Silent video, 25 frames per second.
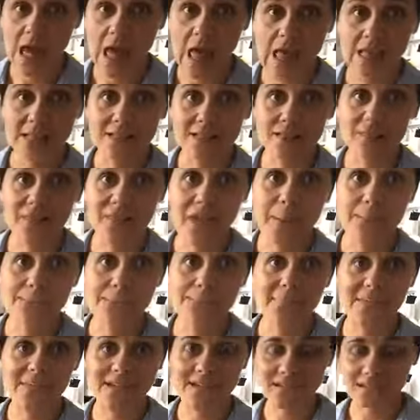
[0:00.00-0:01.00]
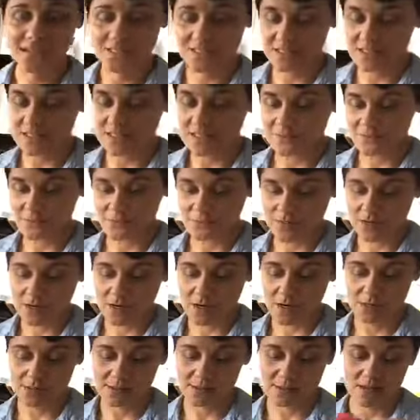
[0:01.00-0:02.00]
and they're made from
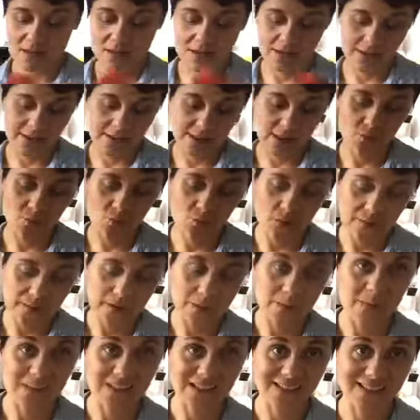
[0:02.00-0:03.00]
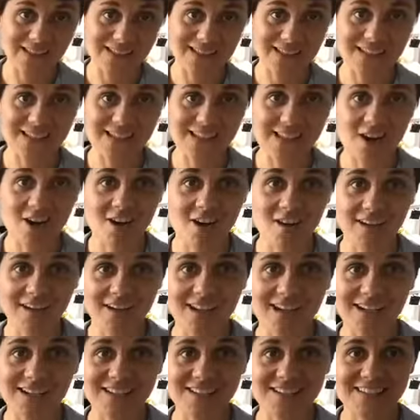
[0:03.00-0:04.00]
cast iron, and what that means is that iron
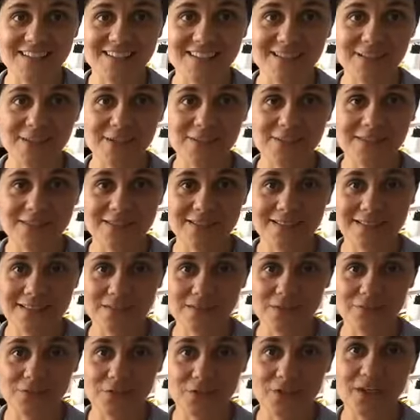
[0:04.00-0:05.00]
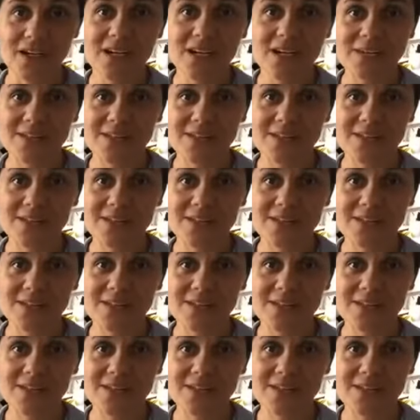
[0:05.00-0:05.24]
actually goes into the food,